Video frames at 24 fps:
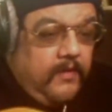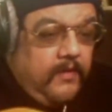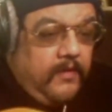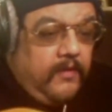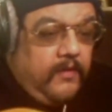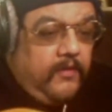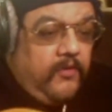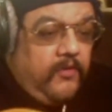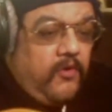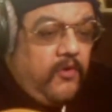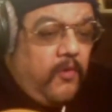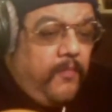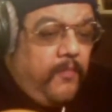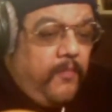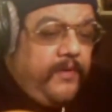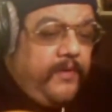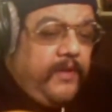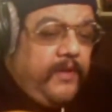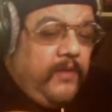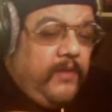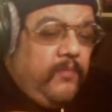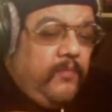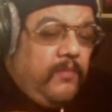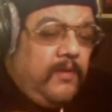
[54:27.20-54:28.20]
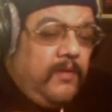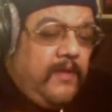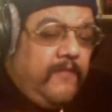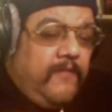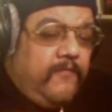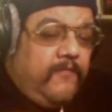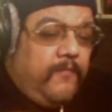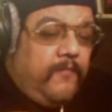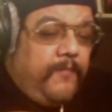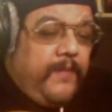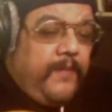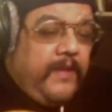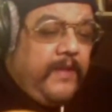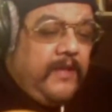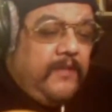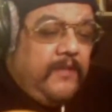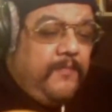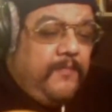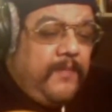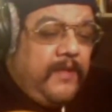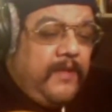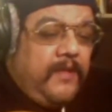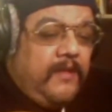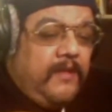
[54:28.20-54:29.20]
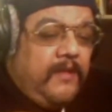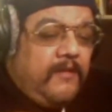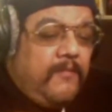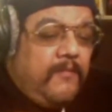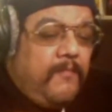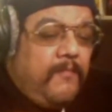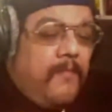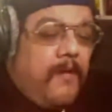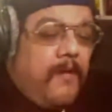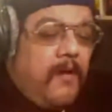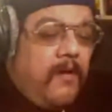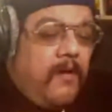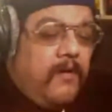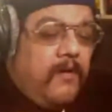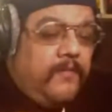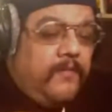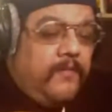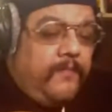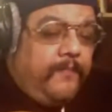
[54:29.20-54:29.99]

Nobody will ever beat me, come on.